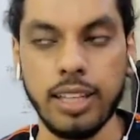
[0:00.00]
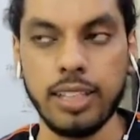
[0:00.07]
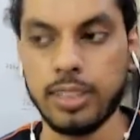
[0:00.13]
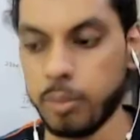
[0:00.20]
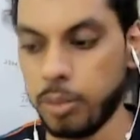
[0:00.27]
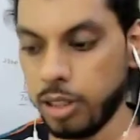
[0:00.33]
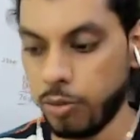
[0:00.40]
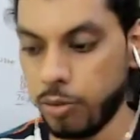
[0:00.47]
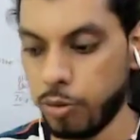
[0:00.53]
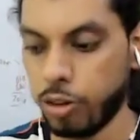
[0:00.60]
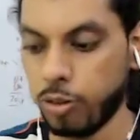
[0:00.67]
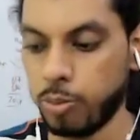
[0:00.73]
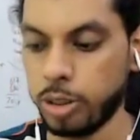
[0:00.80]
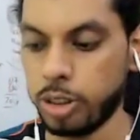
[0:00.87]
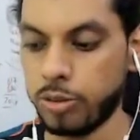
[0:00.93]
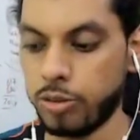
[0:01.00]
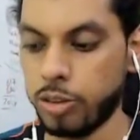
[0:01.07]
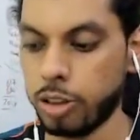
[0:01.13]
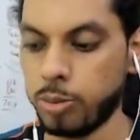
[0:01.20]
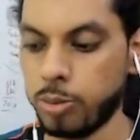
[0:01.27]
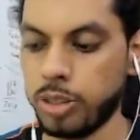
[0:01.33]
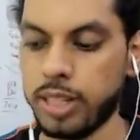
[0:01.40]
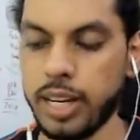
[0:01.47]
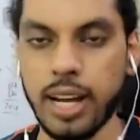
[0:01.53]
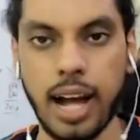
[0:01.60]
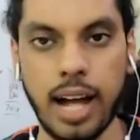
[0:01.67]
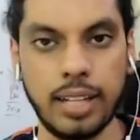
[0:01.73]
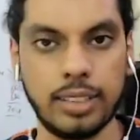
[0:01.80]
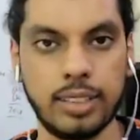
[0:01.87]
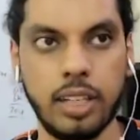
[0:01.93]
This is something first person like
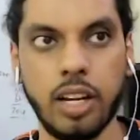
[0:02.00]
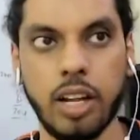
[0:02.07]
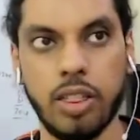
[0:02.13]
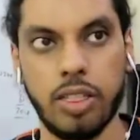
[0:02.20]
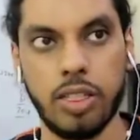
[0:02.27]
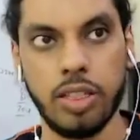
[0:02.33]
answering